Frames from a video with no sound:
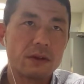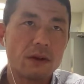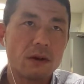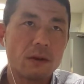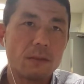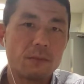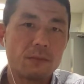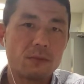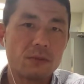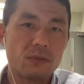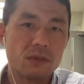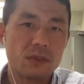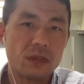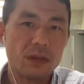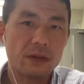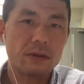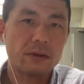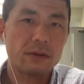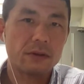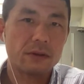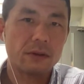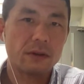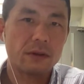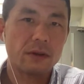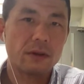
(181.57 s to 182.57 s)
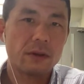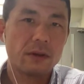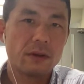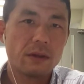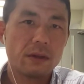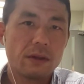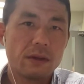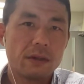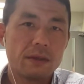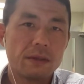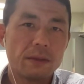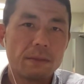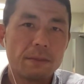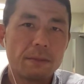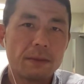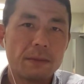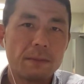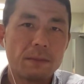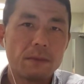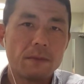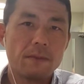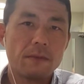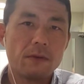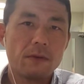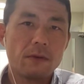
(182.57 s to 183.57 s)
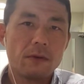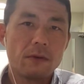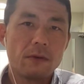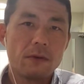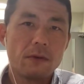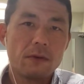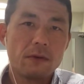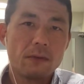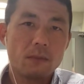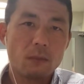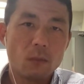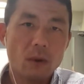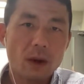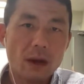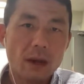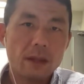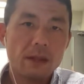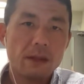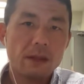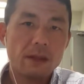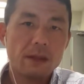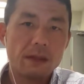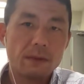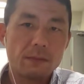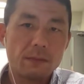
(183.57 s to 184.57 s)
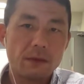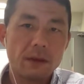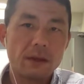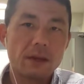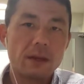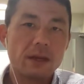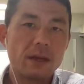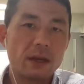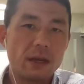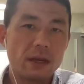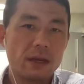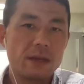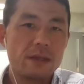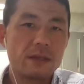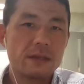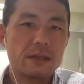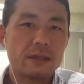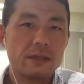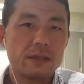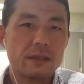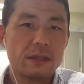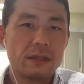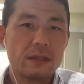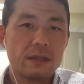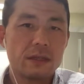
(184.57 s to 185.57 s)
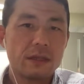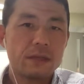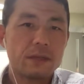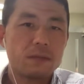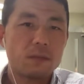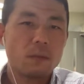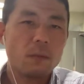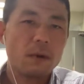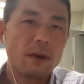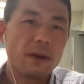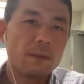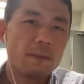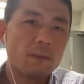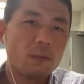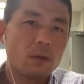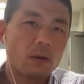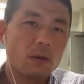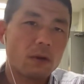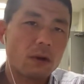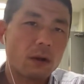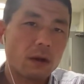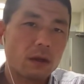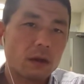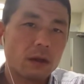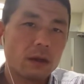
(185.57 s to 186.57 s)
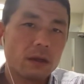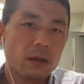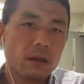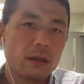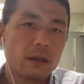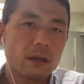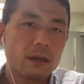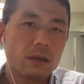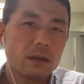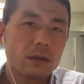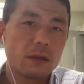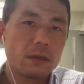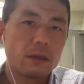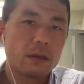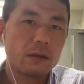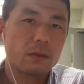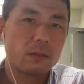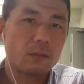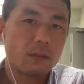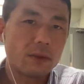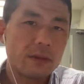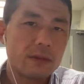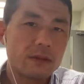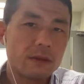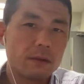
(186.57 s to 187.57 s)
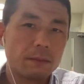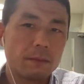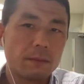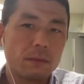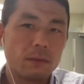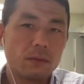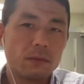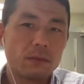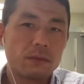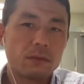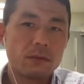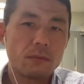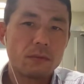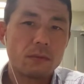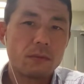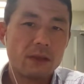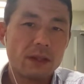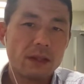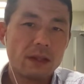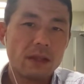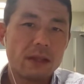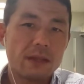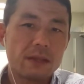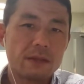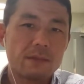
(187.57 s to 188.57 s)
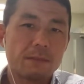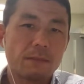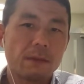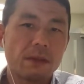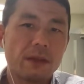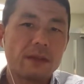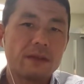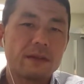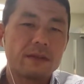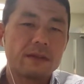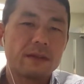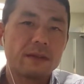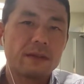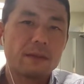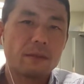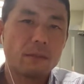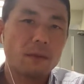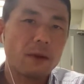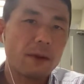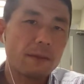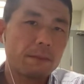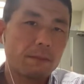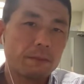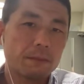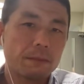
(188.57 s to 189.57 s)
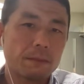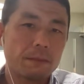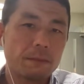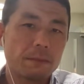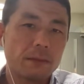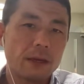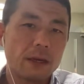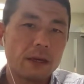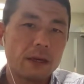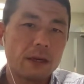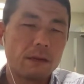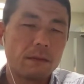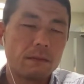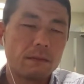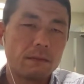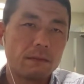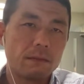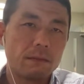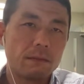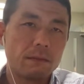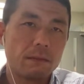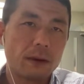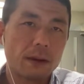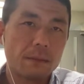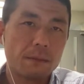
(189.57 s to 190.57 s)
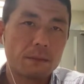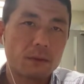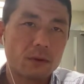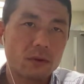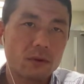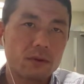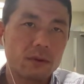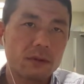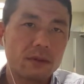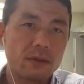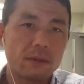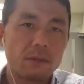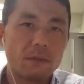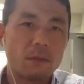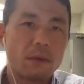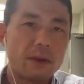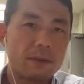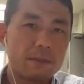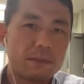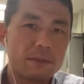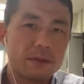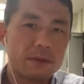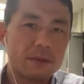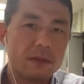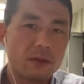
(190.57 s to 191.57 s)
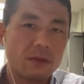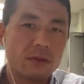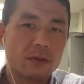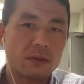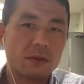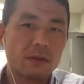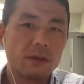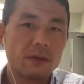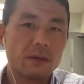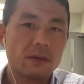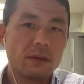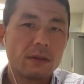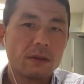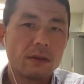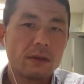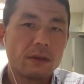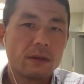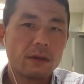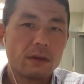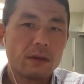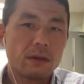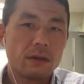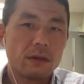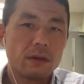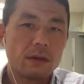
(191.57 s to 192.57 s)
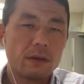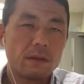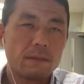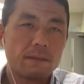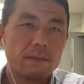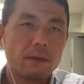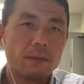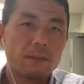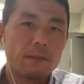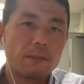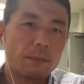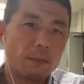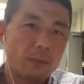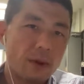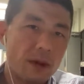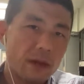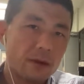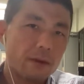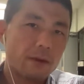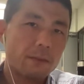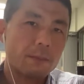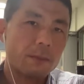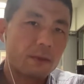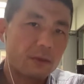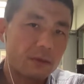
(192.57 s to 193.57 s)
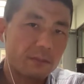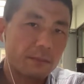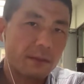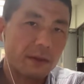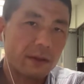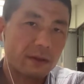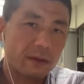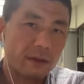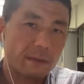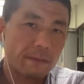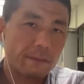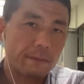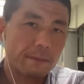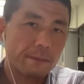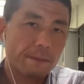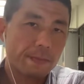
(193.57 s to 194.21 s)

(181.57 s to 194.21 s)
of gender that people widely recognize. It's way more reasonable to realize placing the right, uh, right person in the right position uh, from the macro perspective,